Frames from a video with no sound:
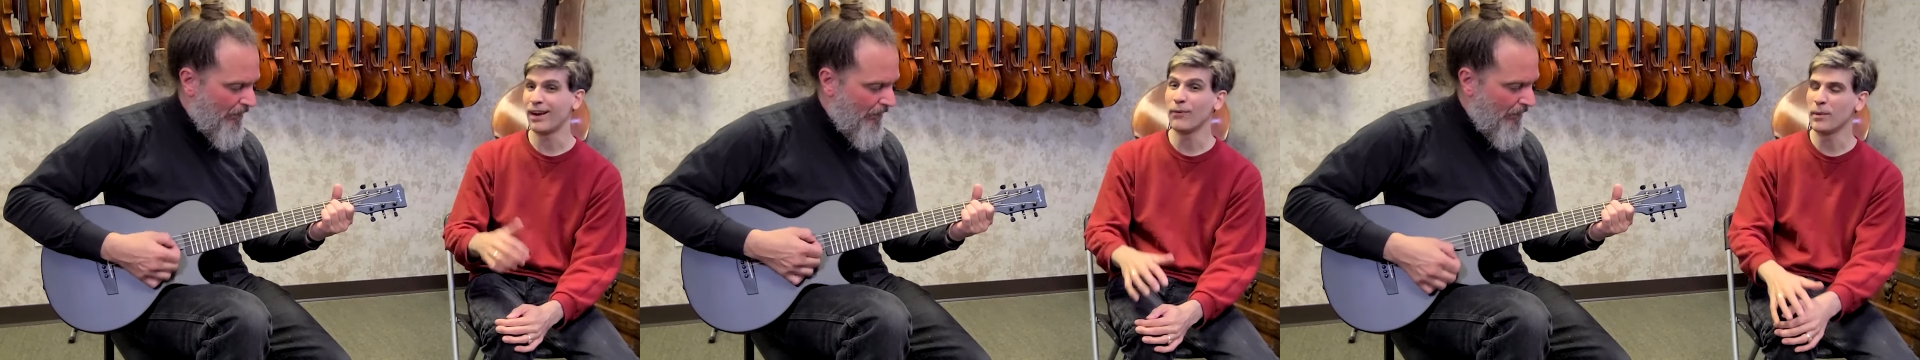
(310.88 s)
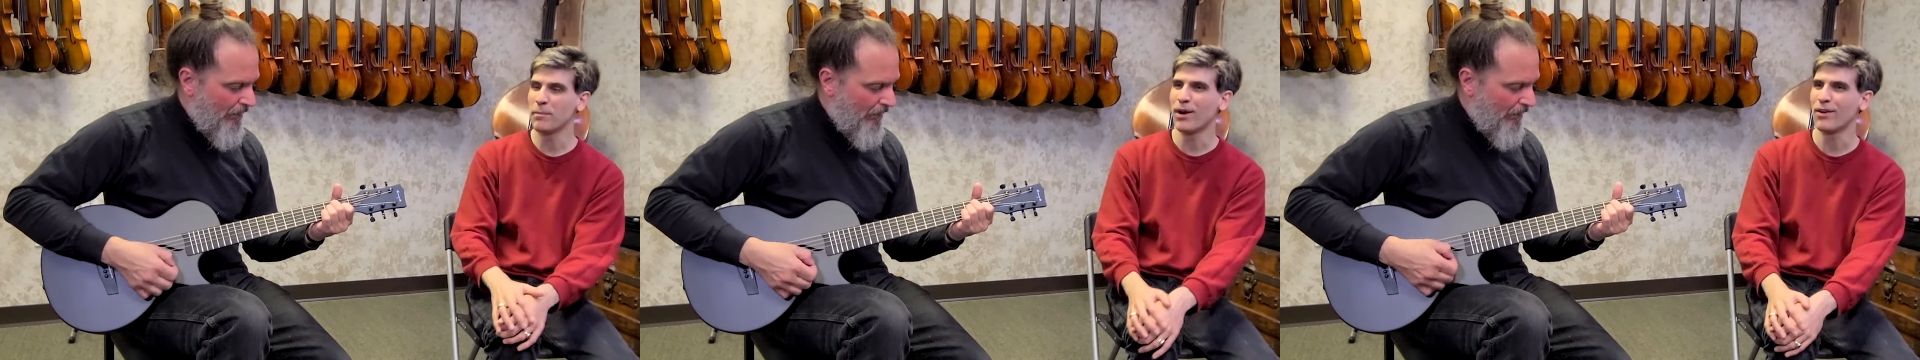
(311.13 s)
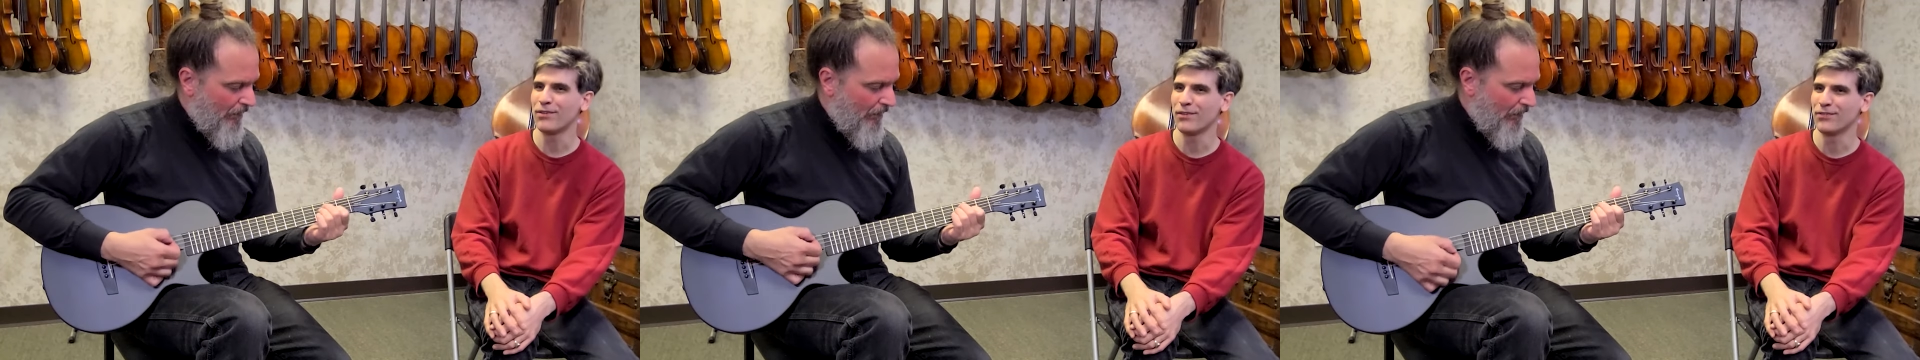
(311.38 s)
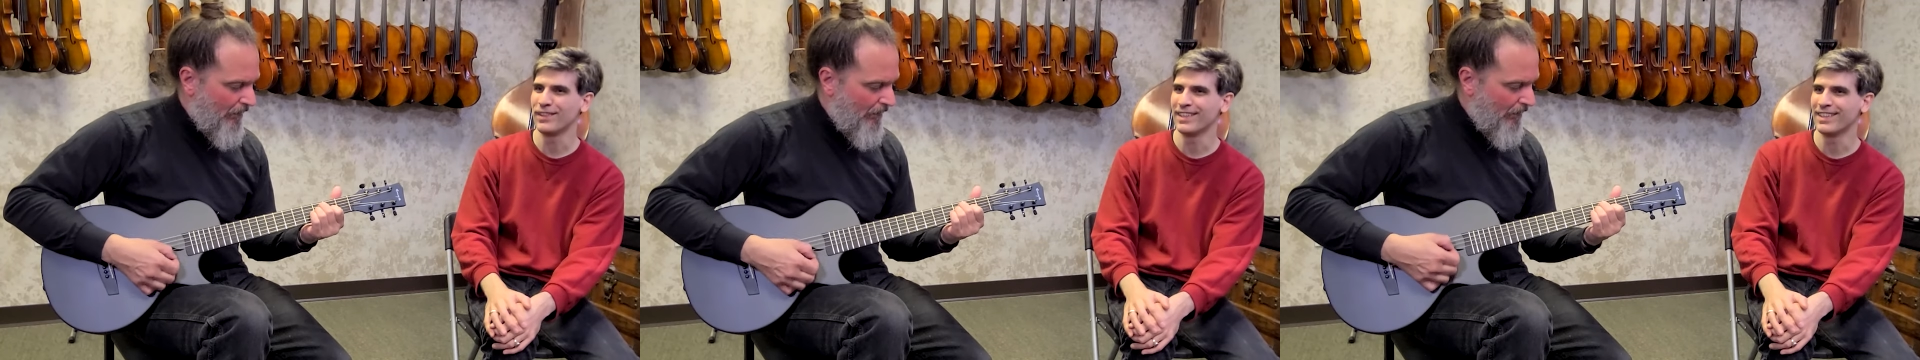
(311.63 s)
Speaker 1: a ripoff
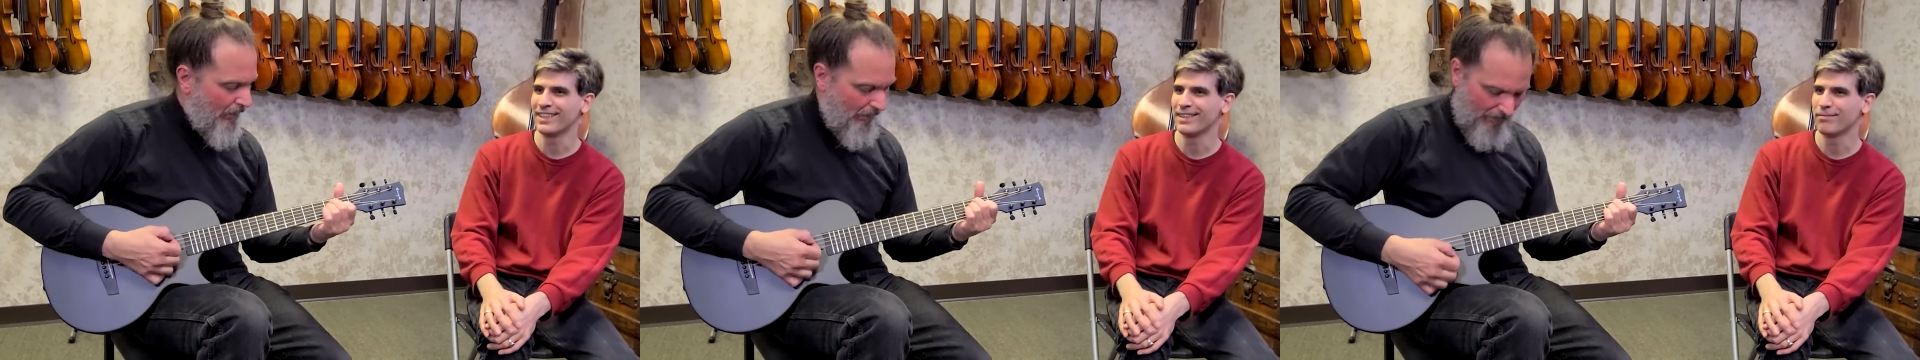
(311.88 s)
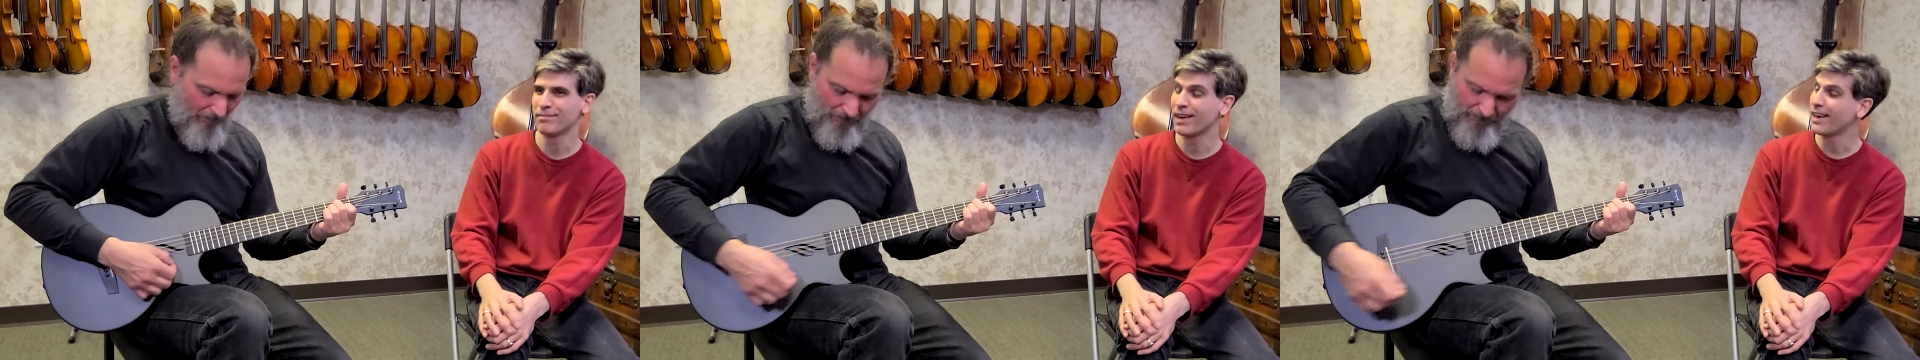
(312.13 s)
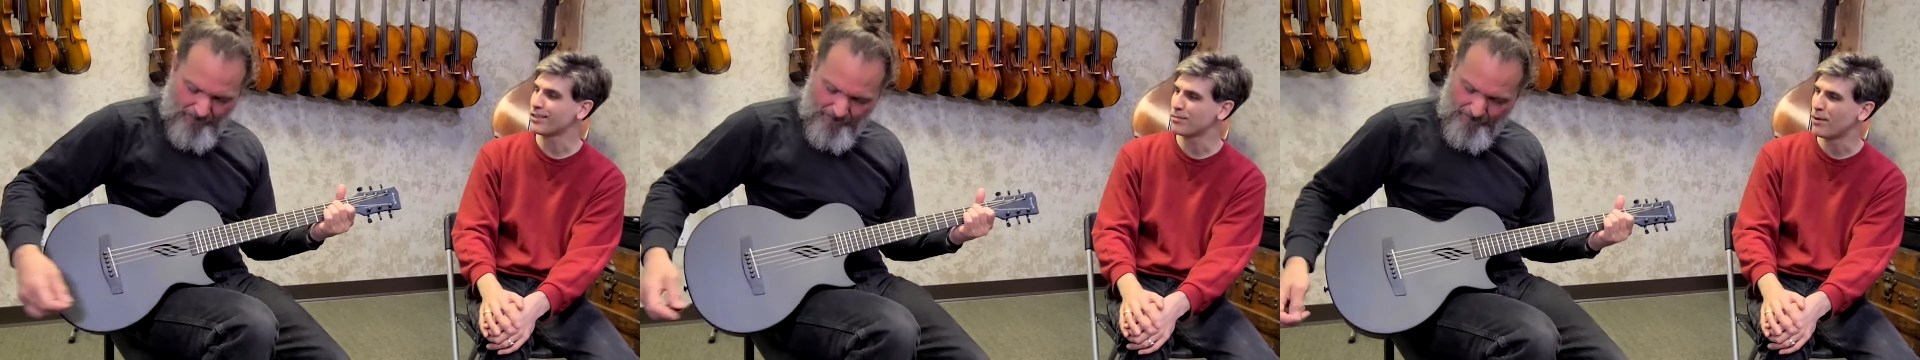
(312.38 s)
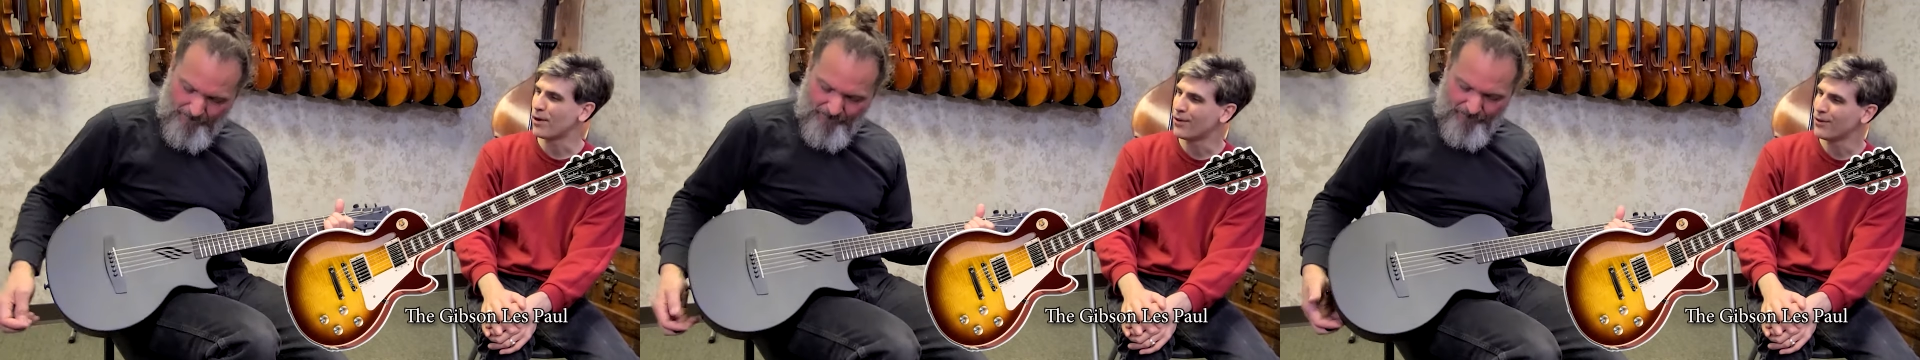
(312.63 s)
of the Les
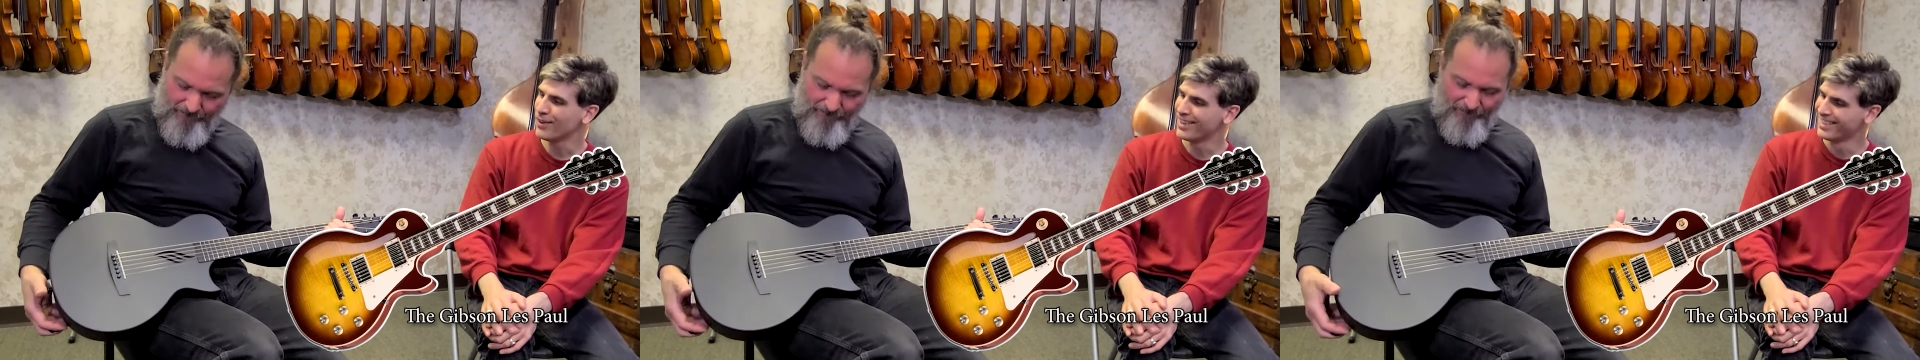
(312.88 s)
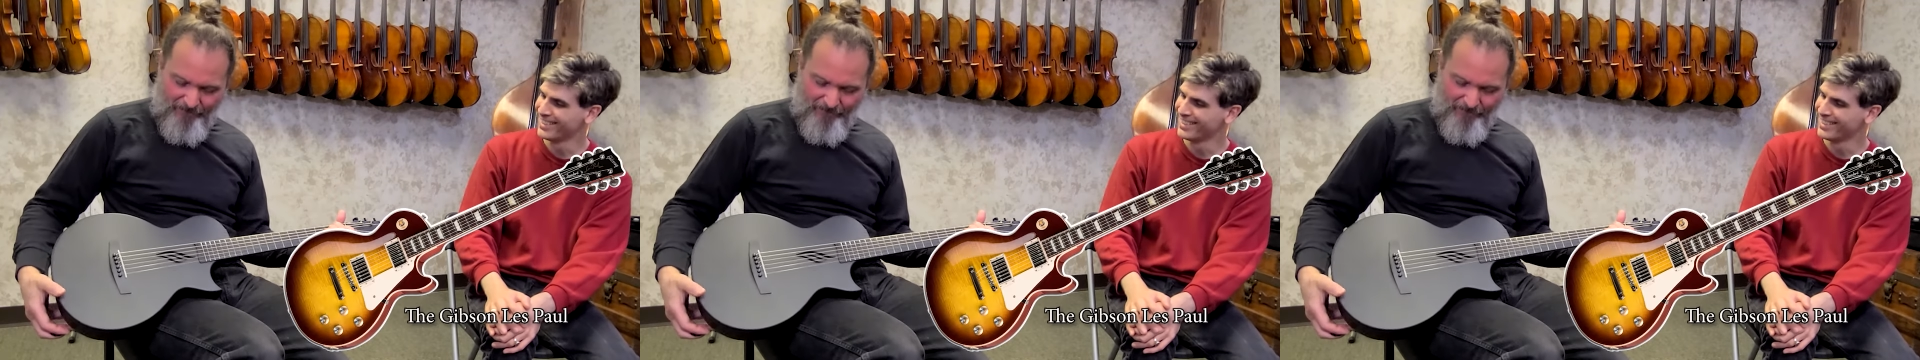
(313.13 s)
Paul.